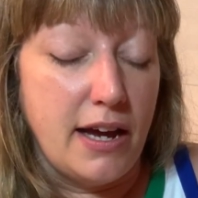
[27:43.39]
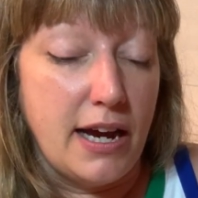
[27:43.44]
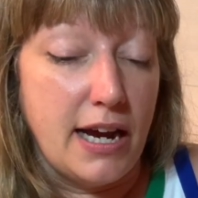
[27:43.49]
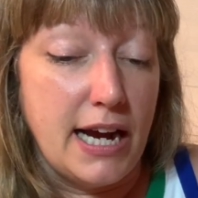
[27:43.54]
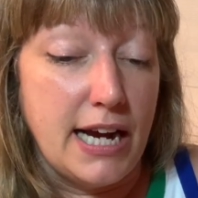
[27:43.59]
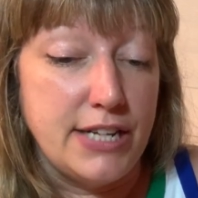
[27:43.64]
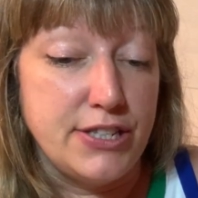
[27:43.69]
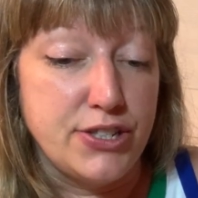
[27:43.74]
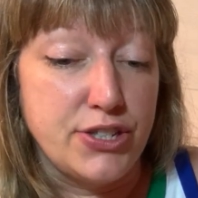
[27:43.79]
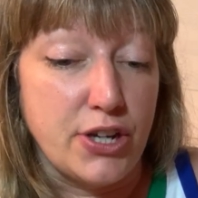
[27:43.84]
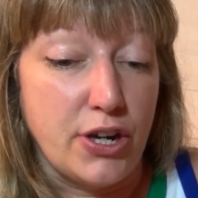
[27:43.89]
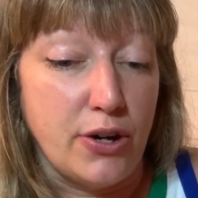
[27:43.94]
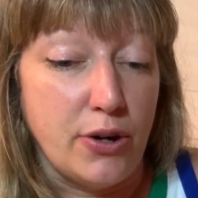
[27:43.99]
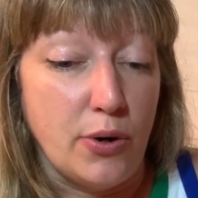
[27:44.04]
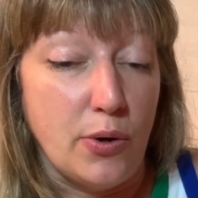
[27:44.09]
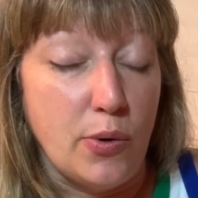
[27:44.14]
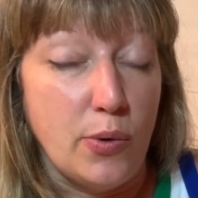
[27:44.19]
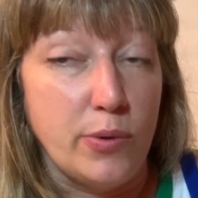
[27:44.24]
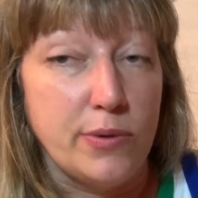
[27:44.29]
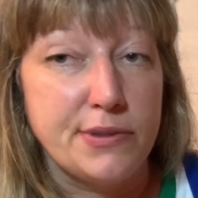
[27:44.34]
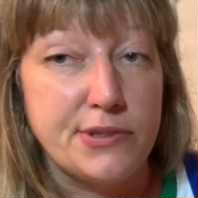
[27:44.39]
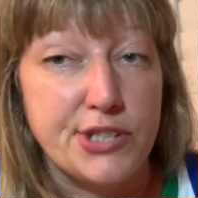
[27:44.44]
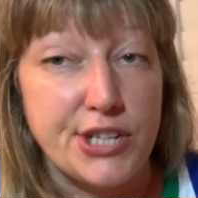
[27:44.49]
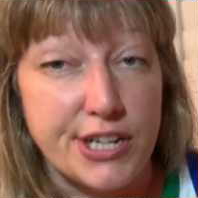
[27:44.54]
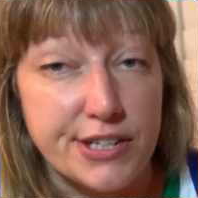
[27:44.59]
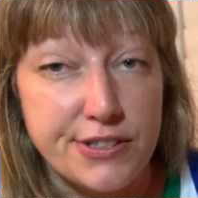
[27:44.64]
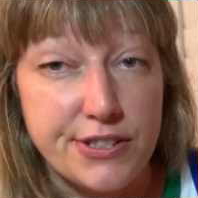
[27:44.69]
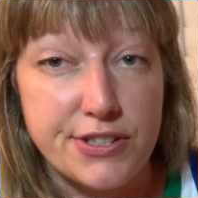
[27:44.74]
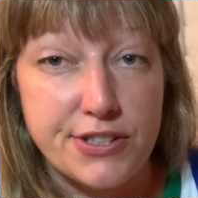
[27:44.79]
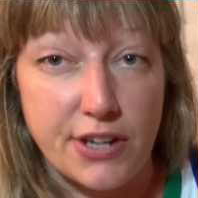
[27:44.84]
And so
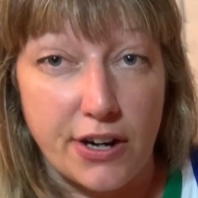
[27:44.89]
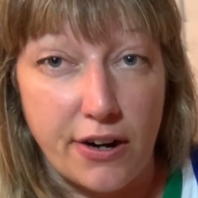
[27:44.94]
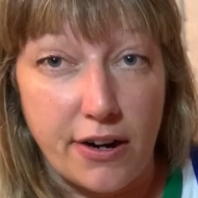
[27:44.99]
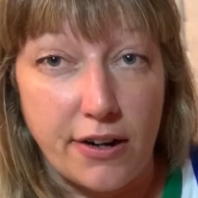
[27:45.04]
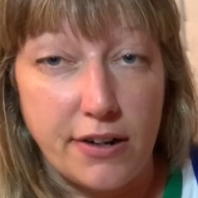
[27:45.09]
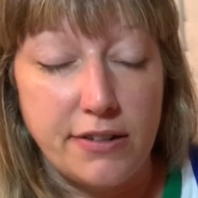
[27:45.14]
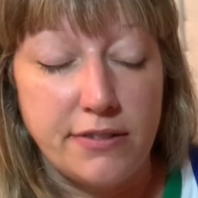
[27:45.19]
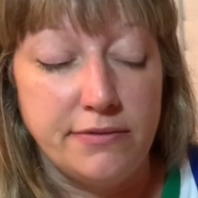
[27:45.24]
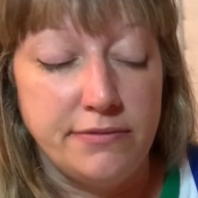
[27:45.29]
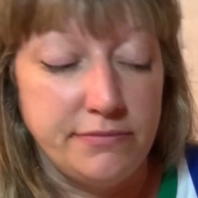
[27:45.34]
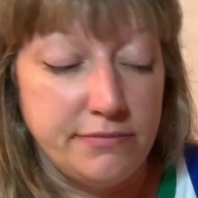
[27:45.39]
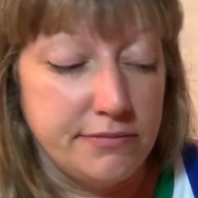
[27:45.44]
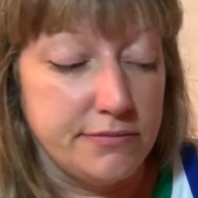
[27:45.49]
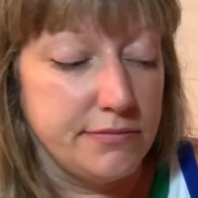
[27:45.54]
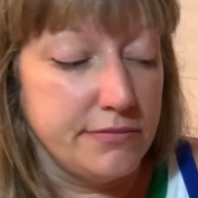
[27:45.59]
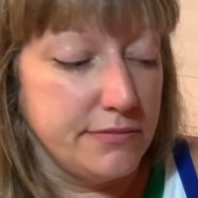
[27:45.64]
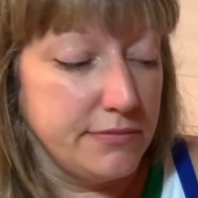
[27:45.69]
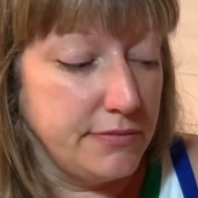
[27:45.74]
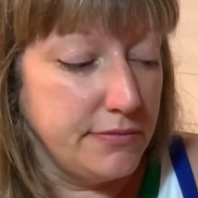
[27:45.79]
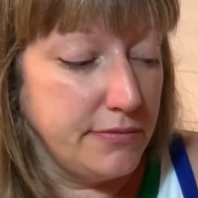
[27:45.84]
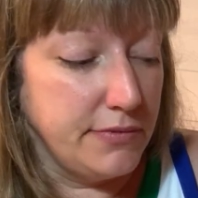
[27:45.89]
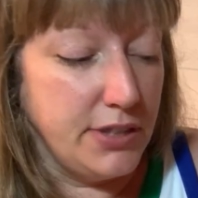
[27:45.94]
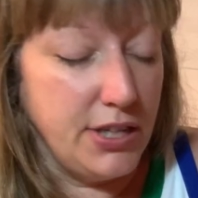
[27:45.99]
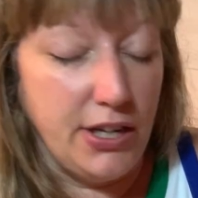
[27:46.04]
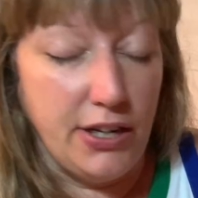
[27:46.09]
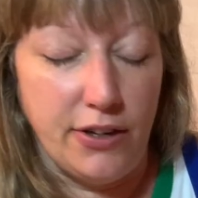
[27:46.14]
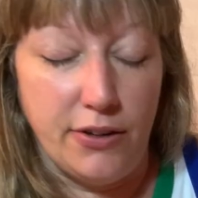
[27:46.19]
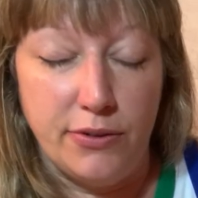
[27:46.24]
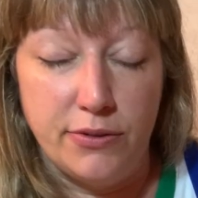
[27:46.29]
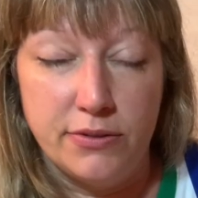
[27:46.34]
chances are,
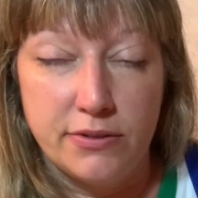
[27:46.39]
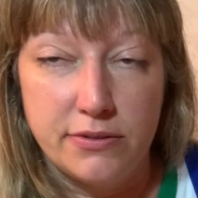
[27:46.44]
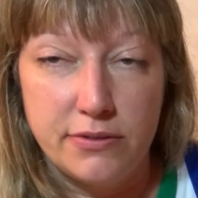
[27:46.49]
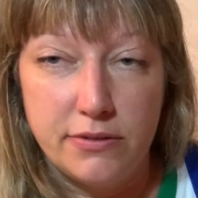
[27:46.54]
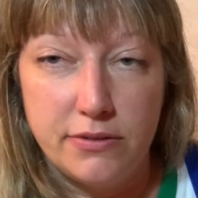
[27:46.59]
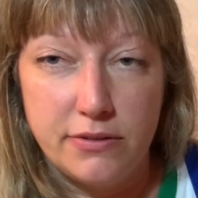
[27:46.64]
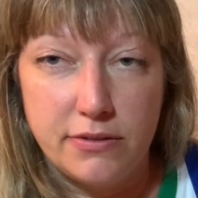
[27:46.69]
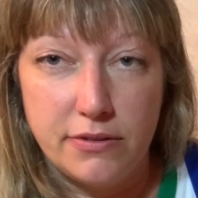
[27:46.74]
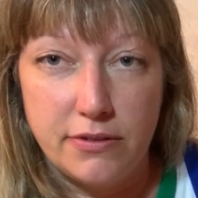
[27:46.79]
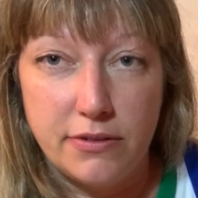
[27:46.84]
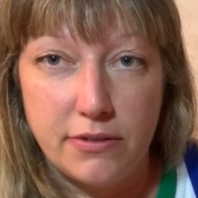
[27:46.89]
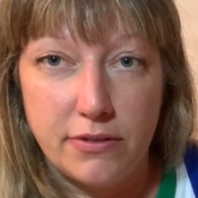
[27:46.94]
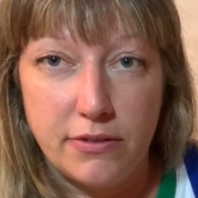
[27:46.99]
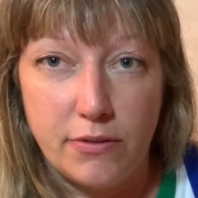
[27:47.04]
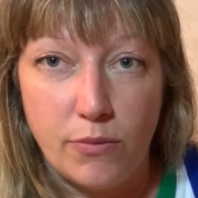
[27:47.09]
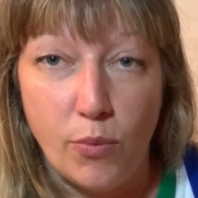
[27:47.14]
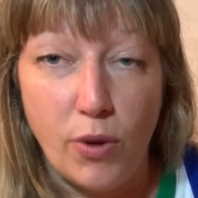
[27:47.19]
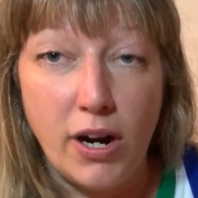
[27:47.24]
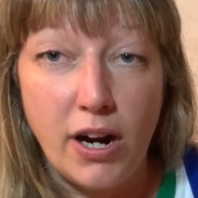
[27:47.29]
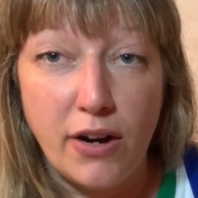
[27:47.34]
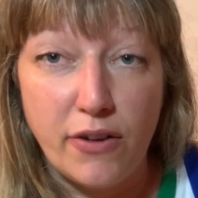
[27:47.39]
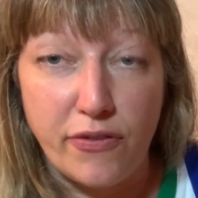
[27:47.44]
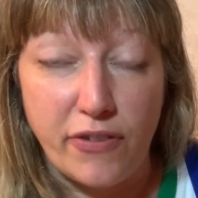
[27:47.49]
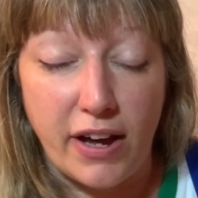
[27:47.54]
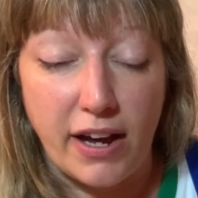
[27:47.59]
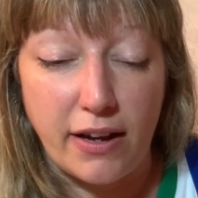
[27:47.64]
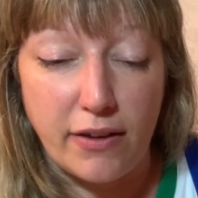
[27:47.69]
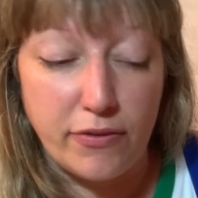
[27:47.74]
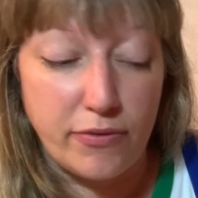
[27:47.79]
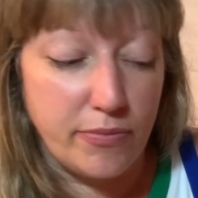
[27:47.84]
1 out of
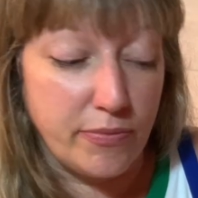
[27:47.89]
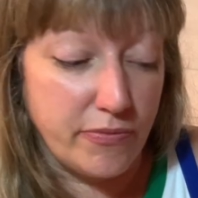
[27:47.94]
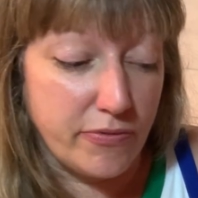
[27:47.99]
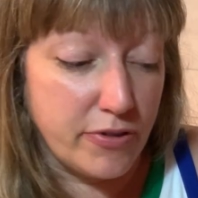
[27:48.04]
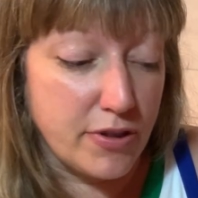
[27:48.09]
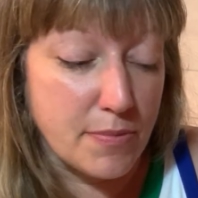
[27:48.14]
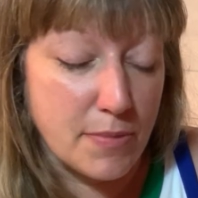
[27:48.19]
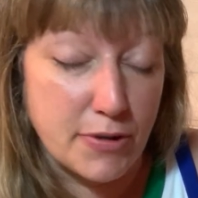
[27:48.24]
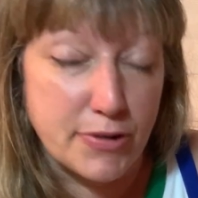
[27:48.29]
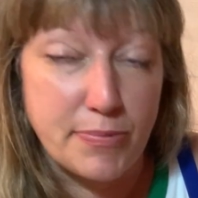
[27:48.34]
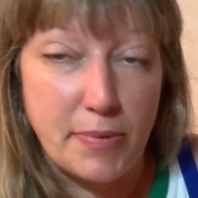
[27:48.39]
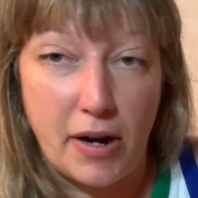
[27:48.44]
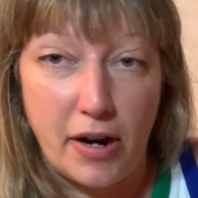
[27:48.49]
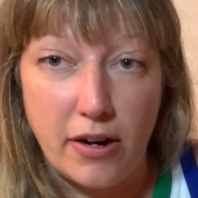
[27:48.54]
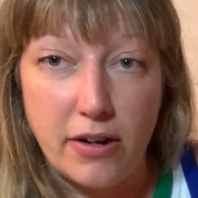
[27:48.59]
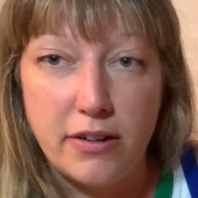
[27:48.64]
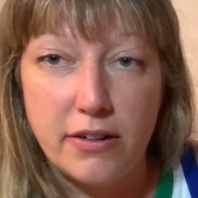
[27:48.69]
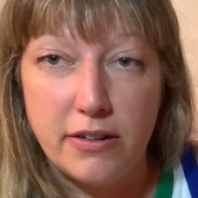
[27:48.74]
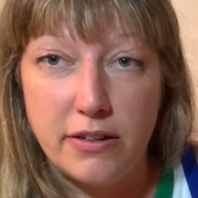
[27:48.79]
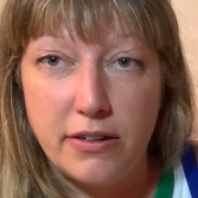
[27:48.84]
5 for the most part,